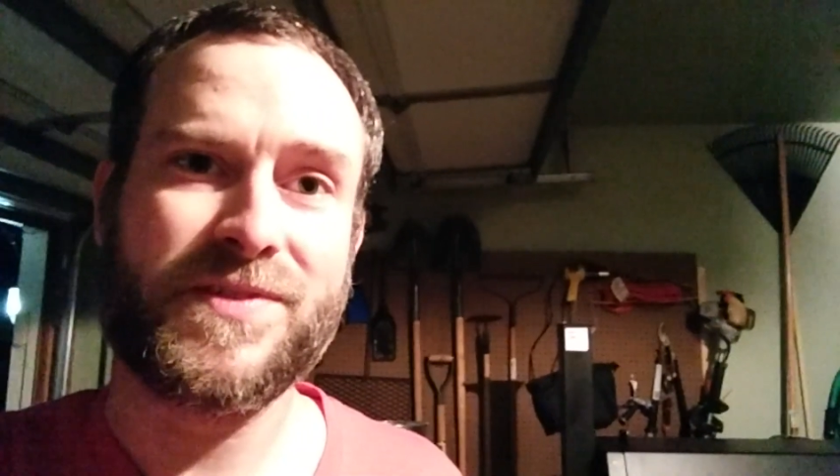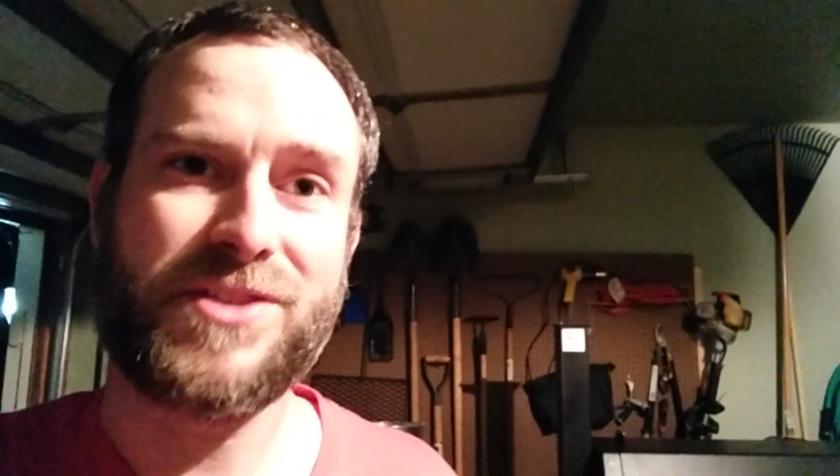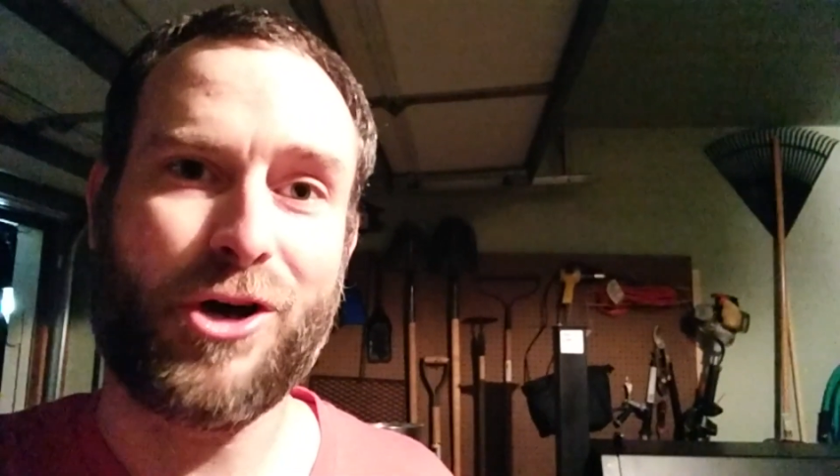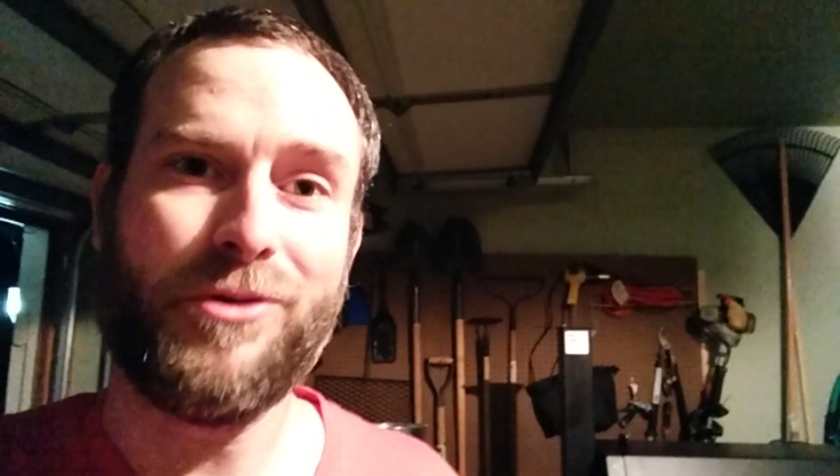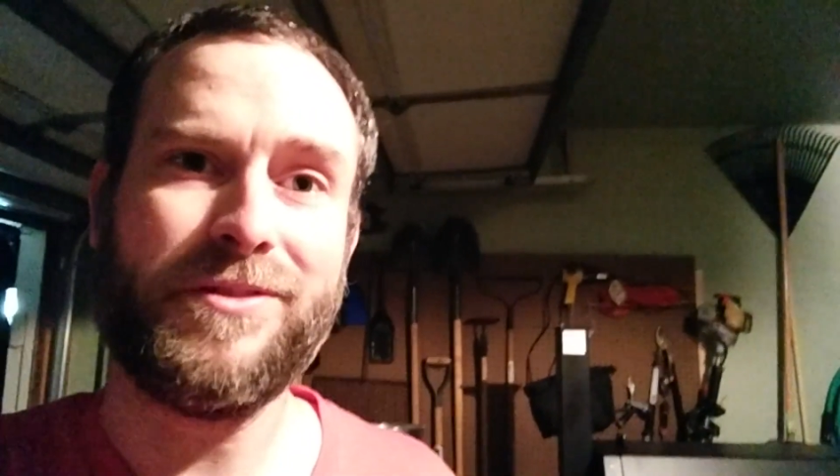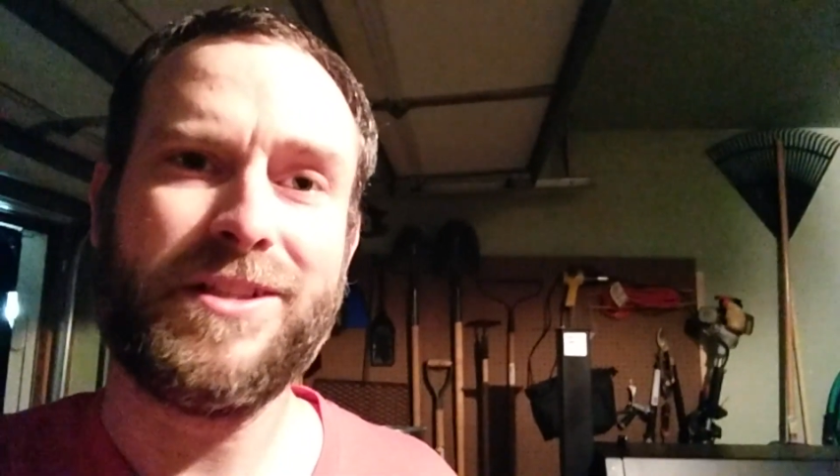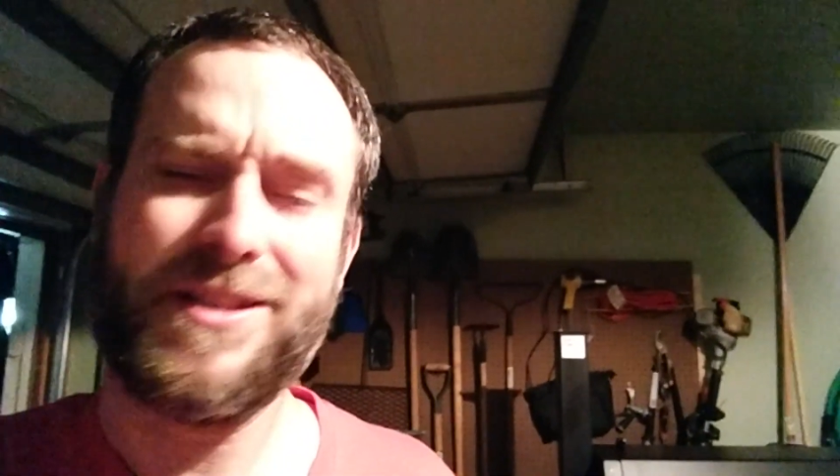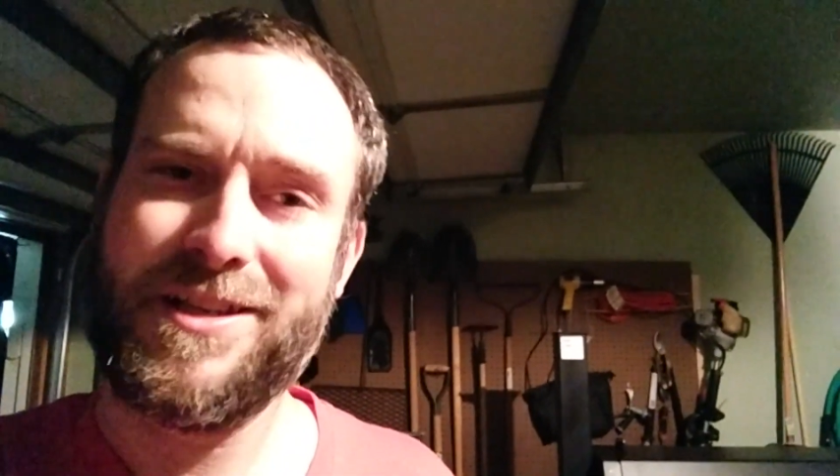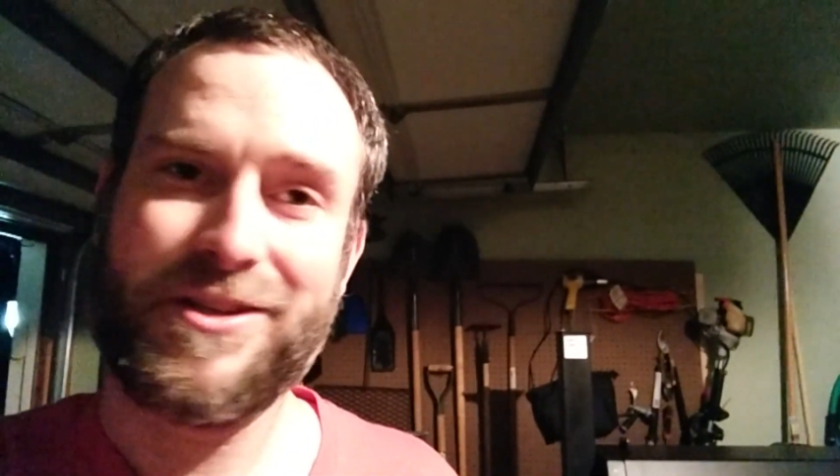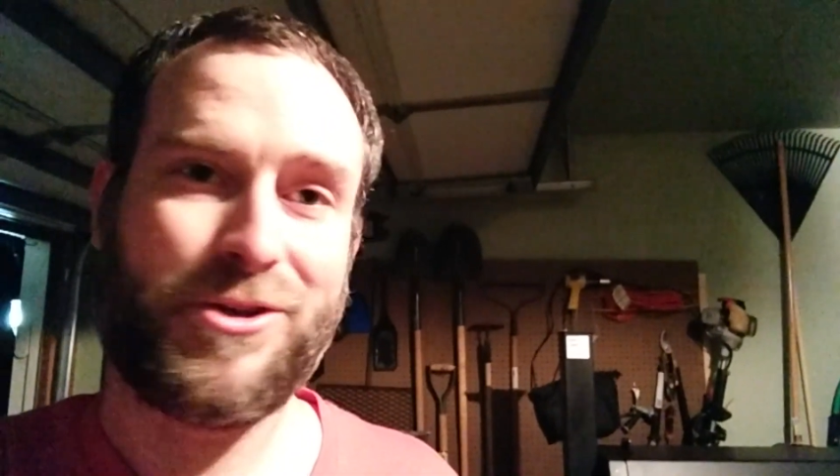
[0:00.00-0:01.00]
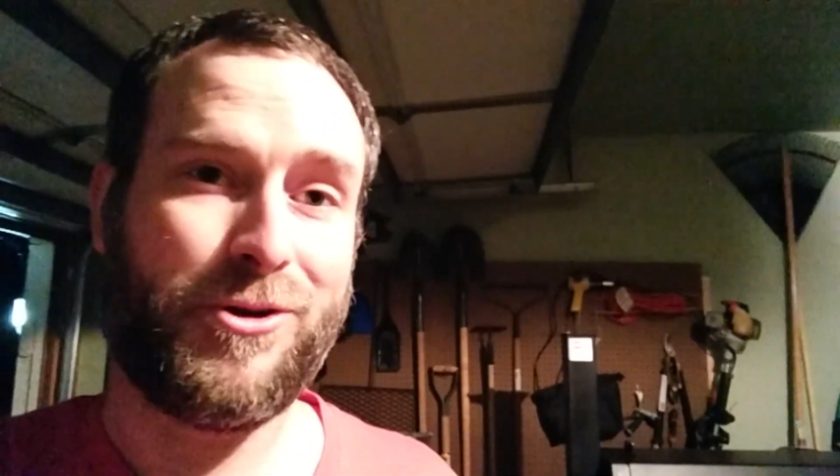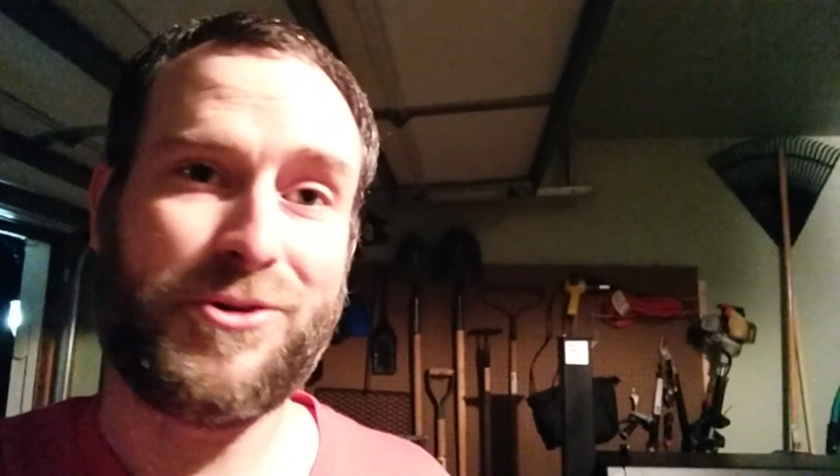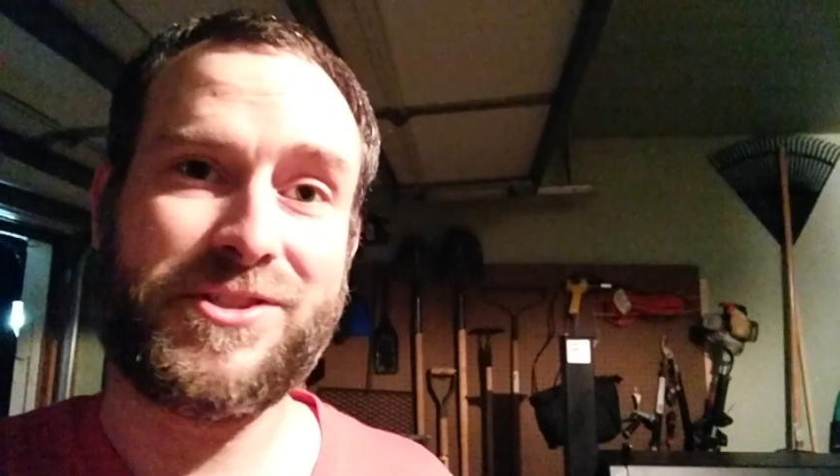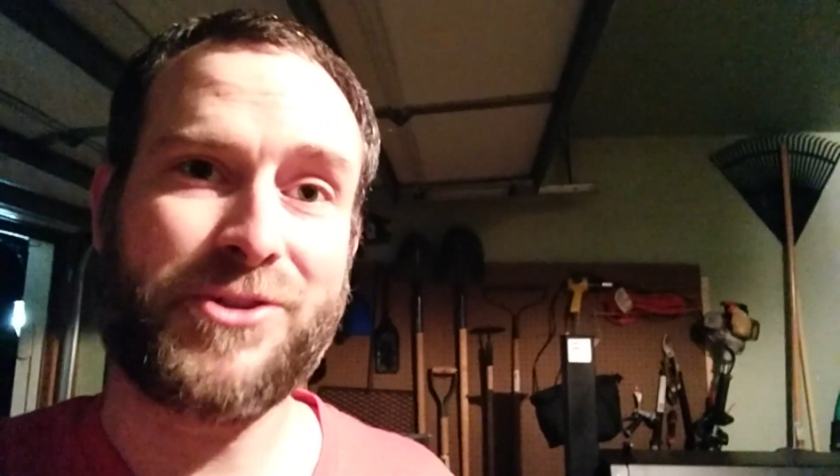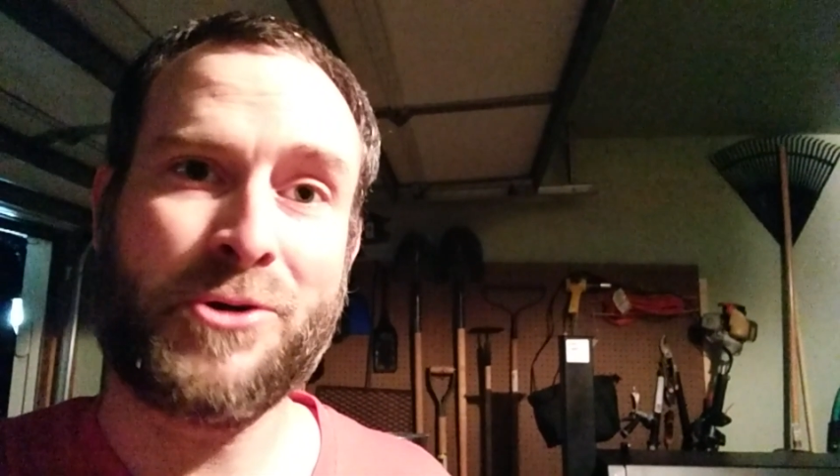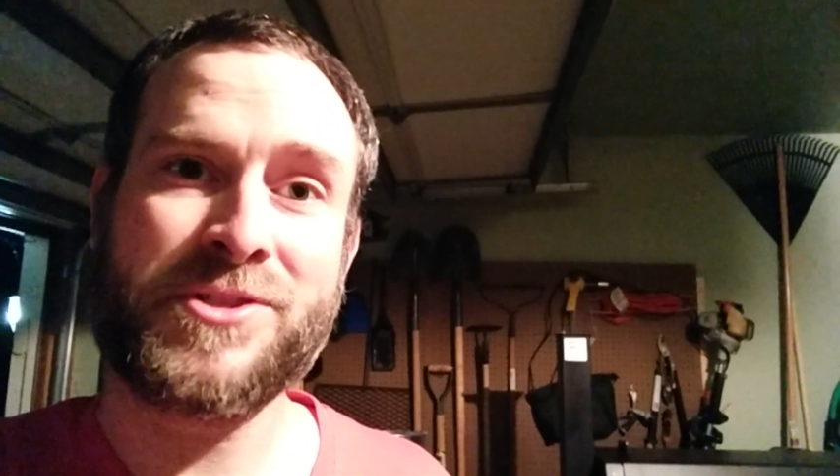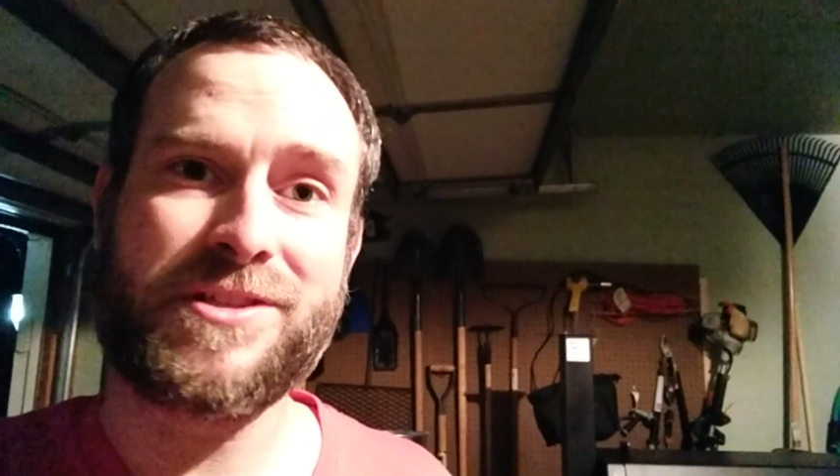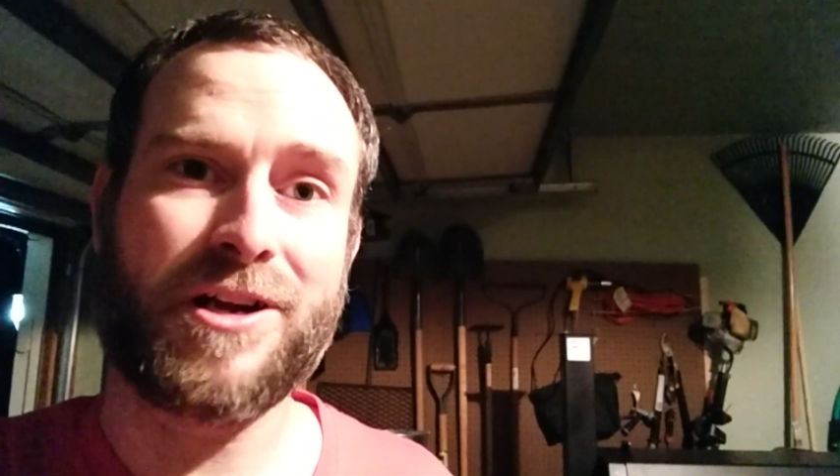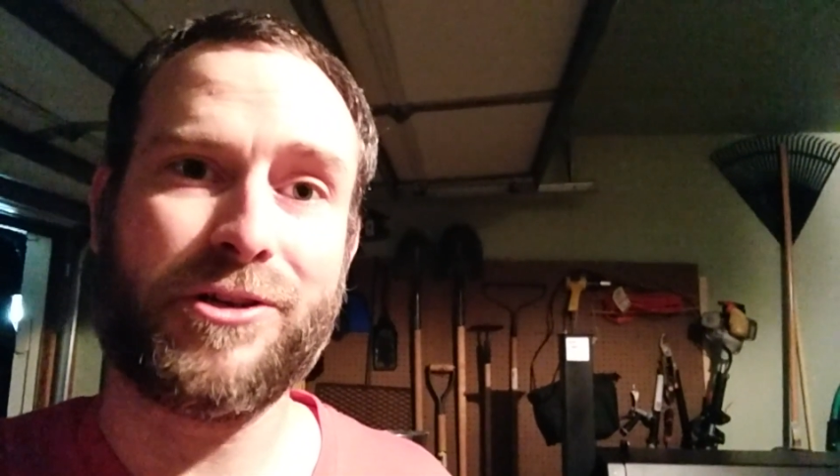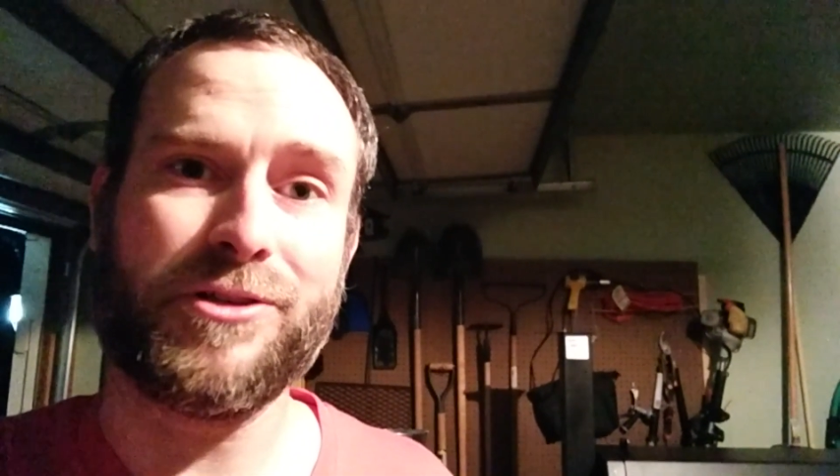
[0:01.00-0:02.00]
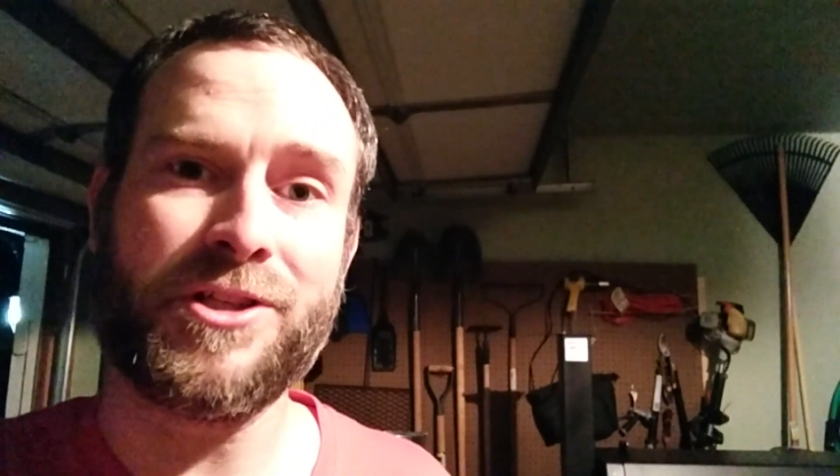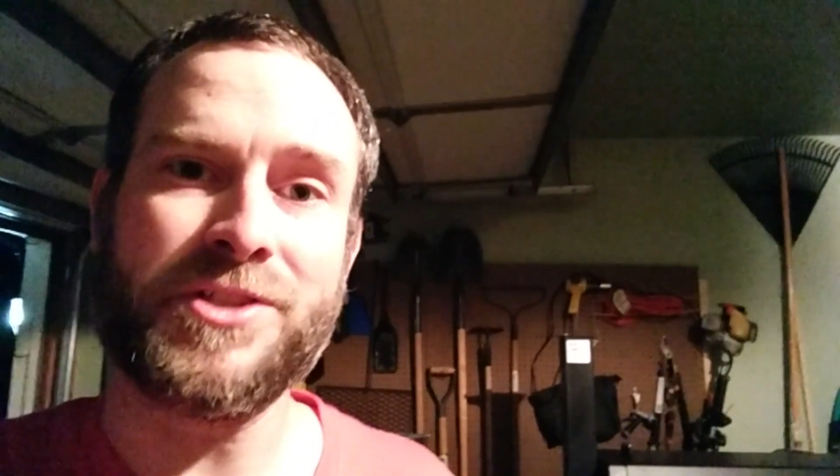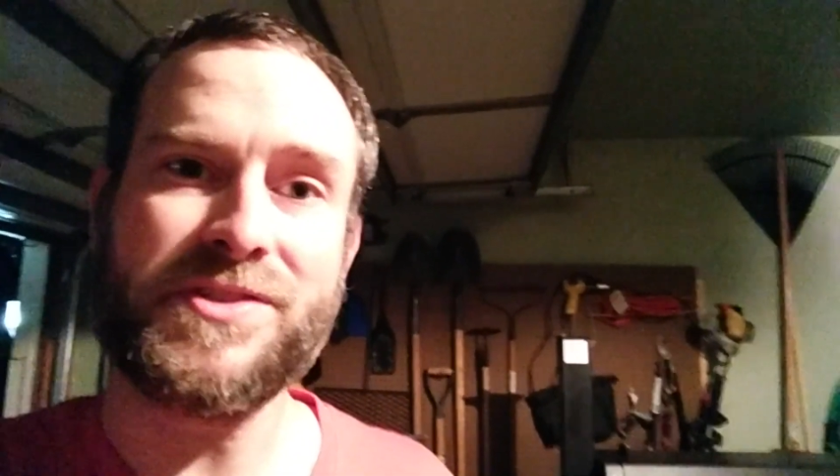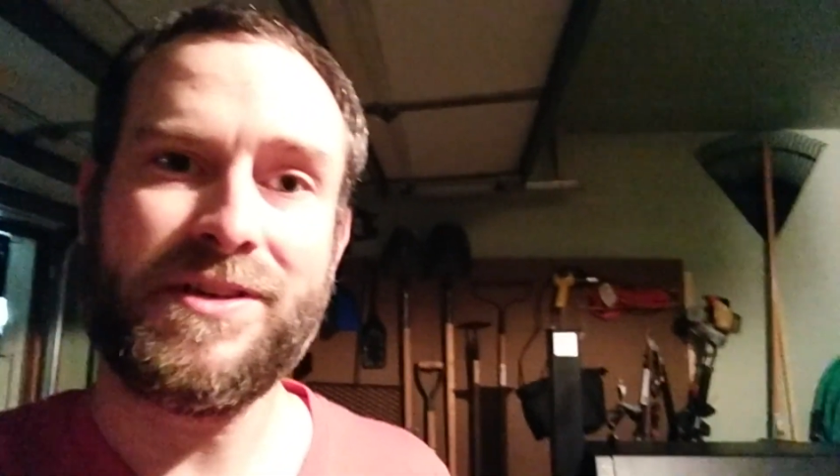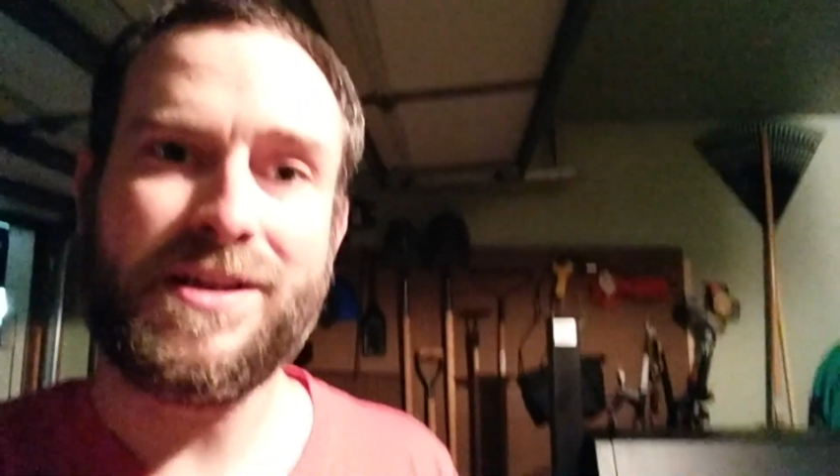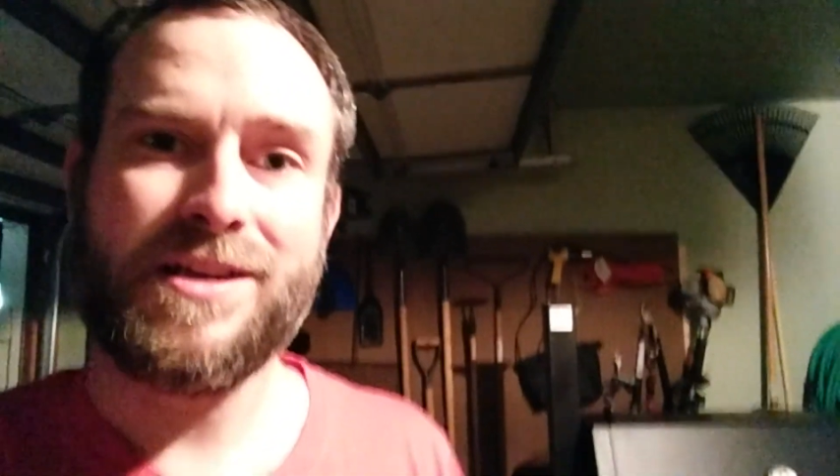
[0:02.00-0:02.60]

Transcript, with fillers: So kudos to Lone Star Grillz.